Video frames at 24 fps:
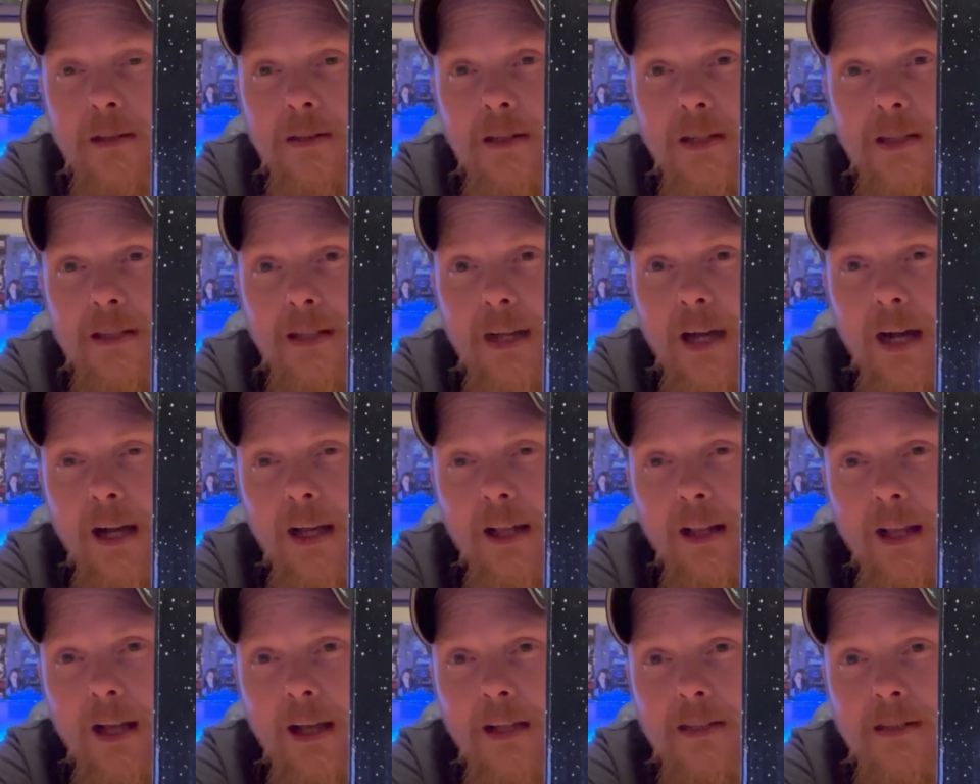His eye
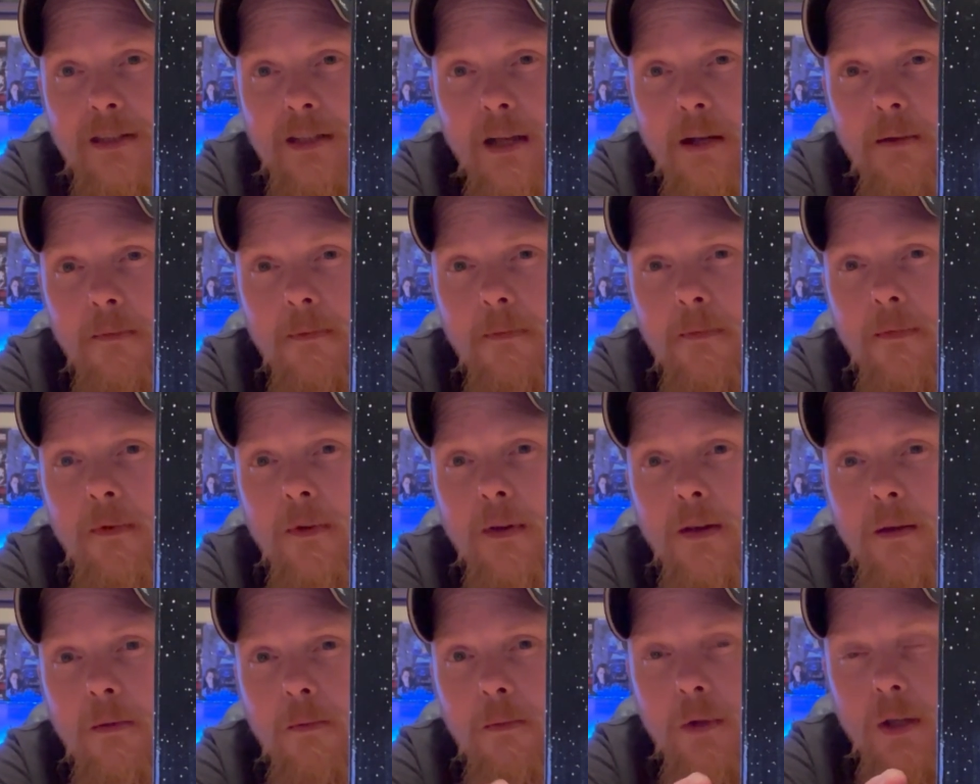lights up.
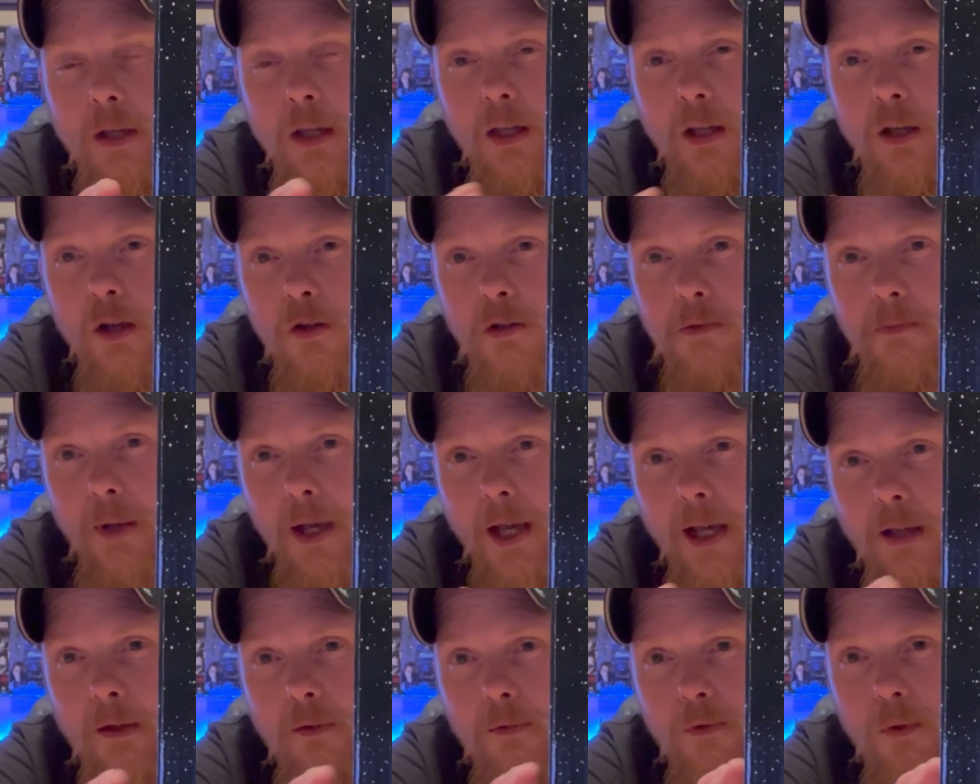He goes
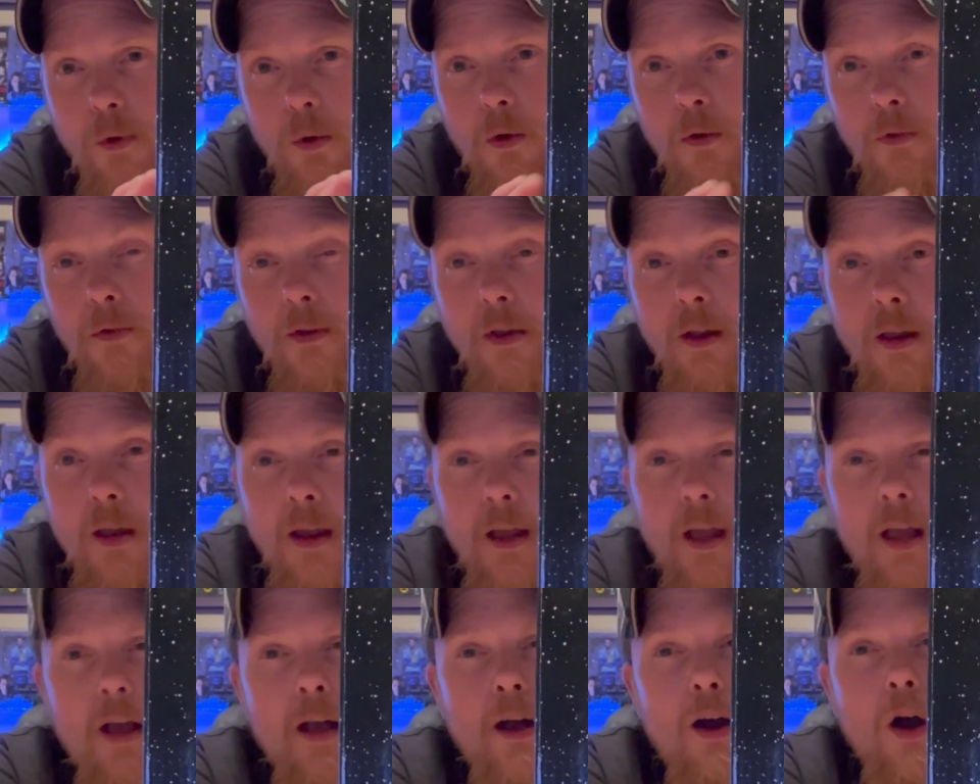back and forth.
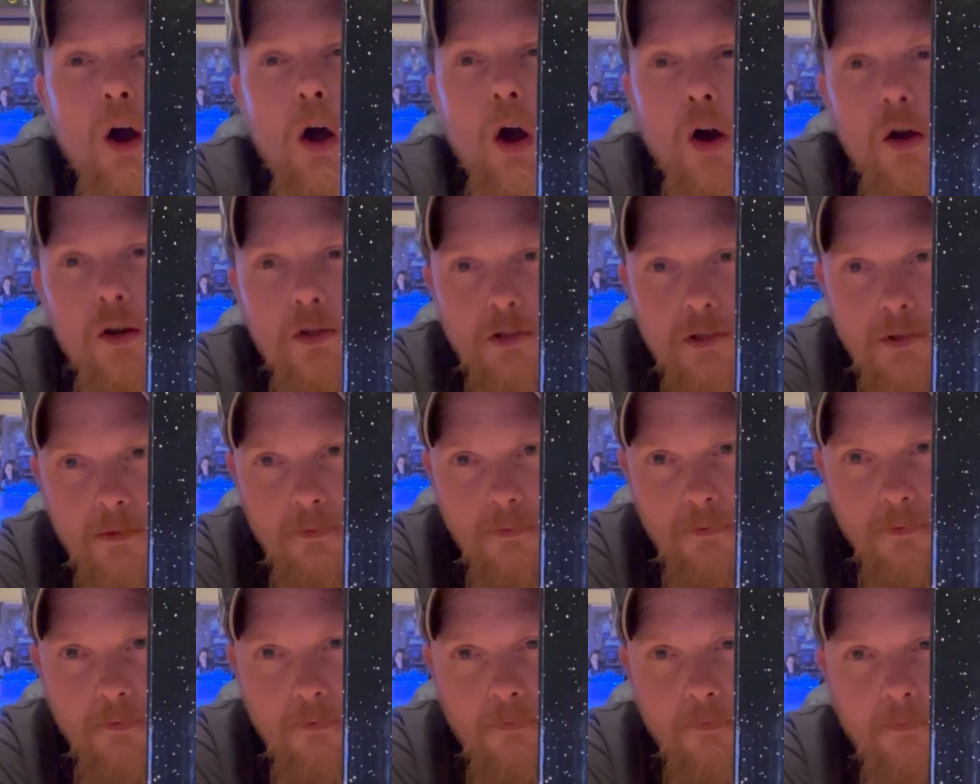Awesome.
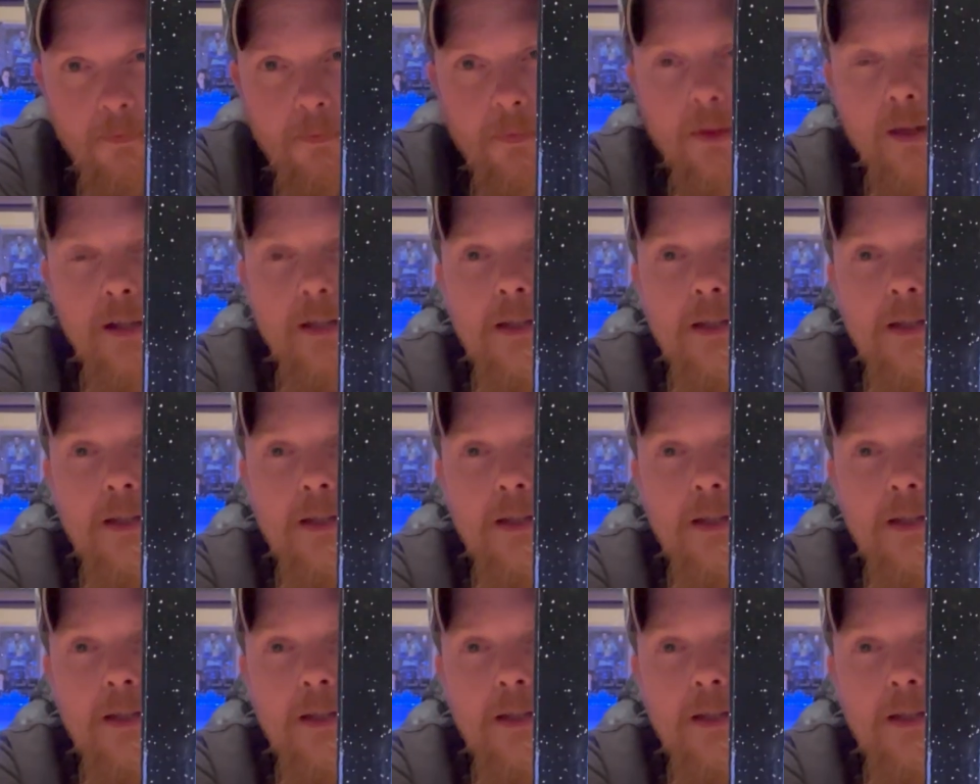This